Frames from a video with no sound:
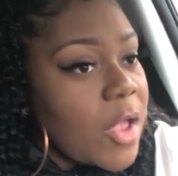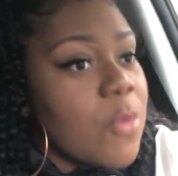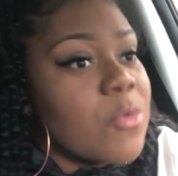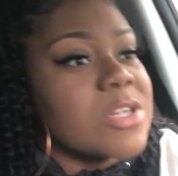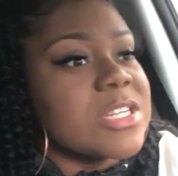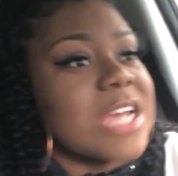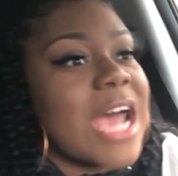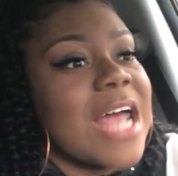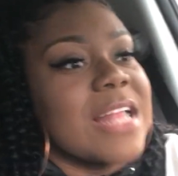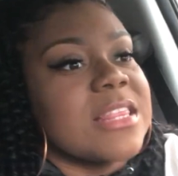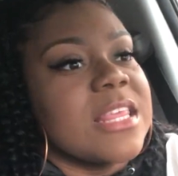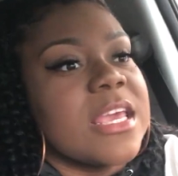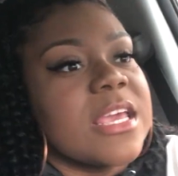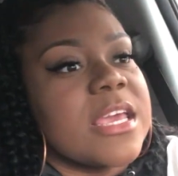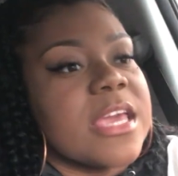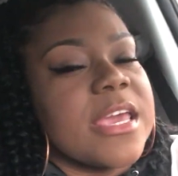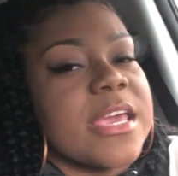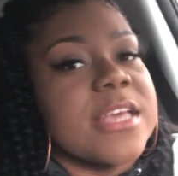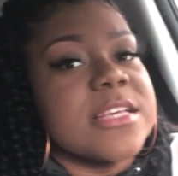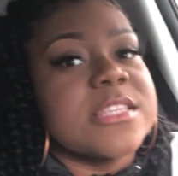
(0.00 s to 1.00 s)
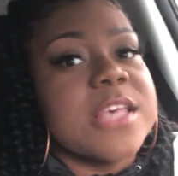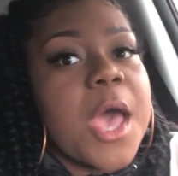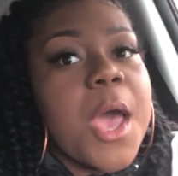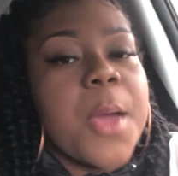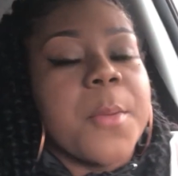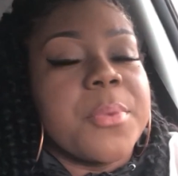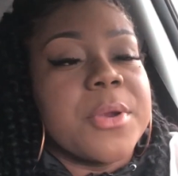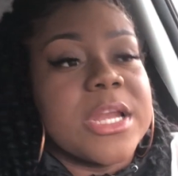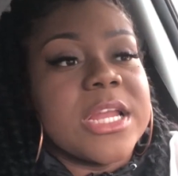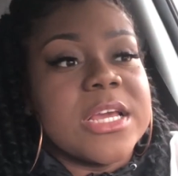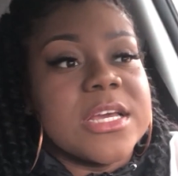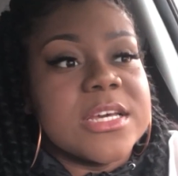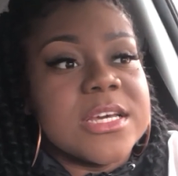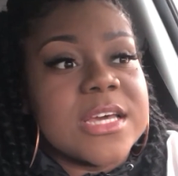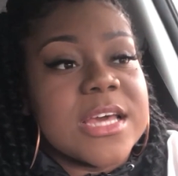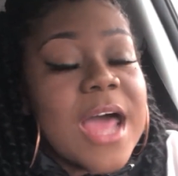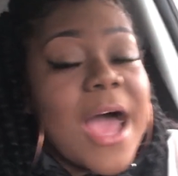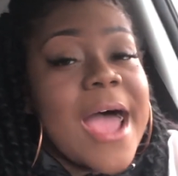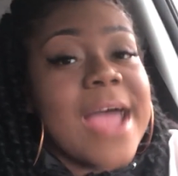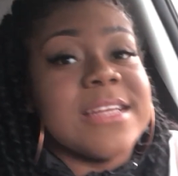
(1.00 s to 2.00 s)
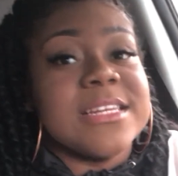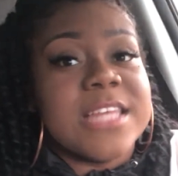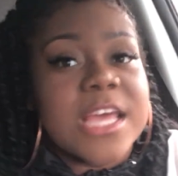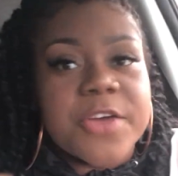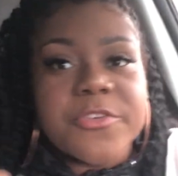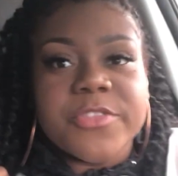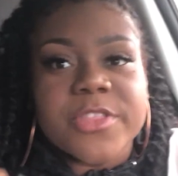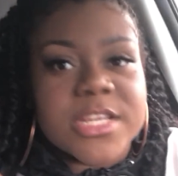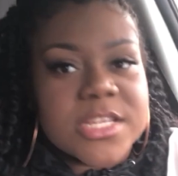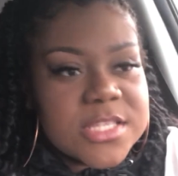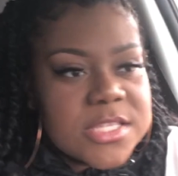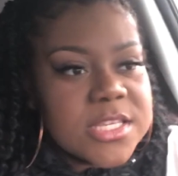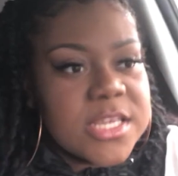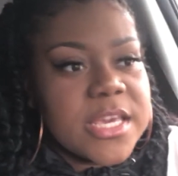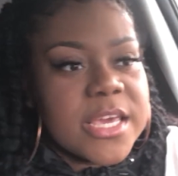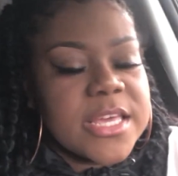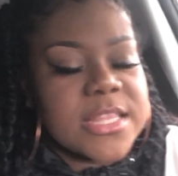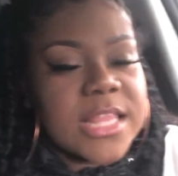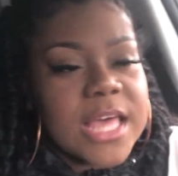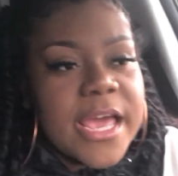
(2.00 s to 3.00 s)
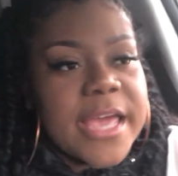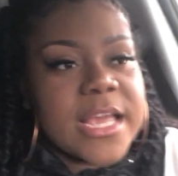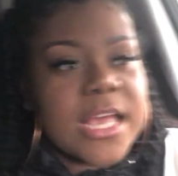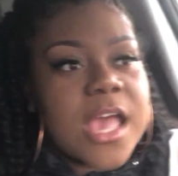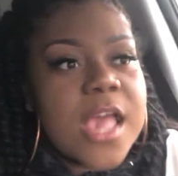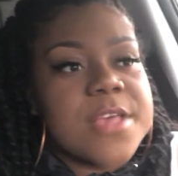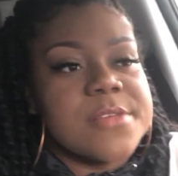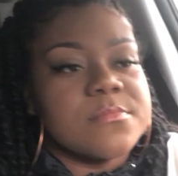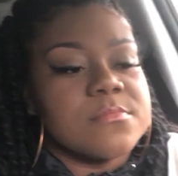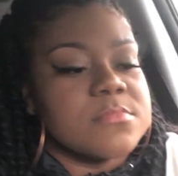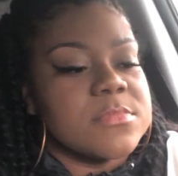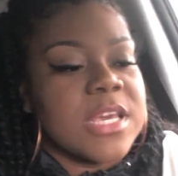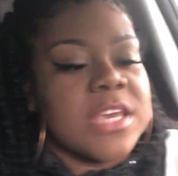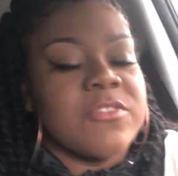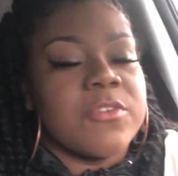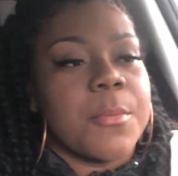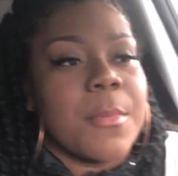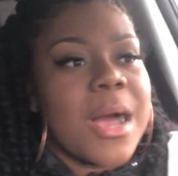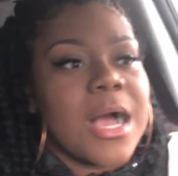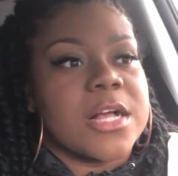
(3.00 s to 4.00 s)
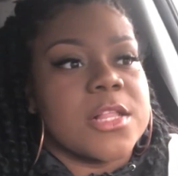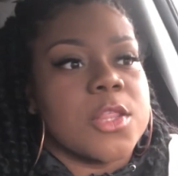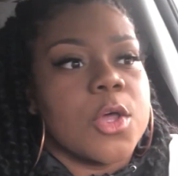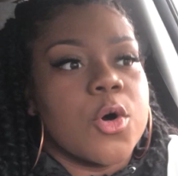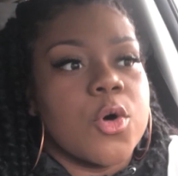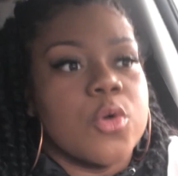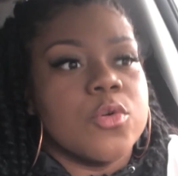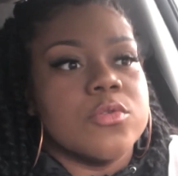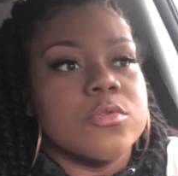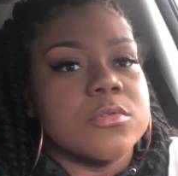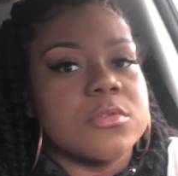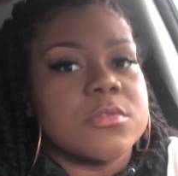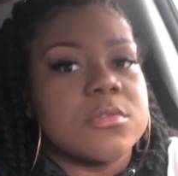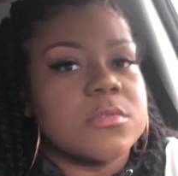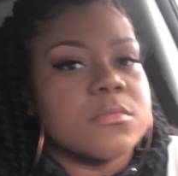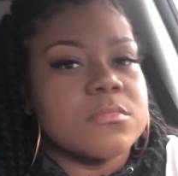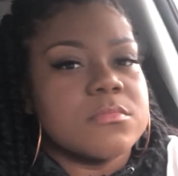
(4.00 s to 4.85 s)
which I think is pretty good. I definitely see it. Like, even my clothes,